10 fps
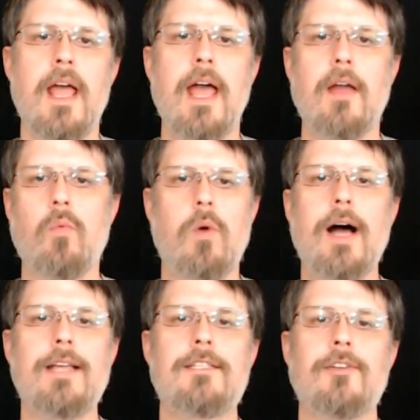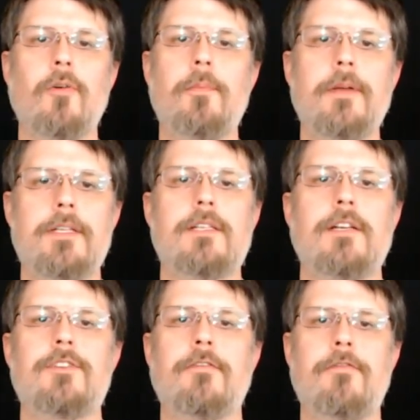and why soap is
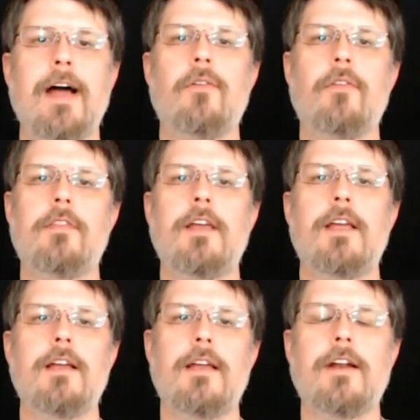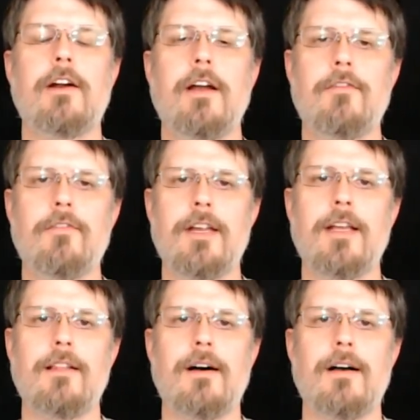such a vital thing in our
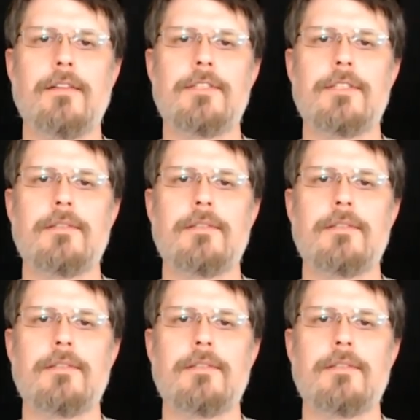everyday lives.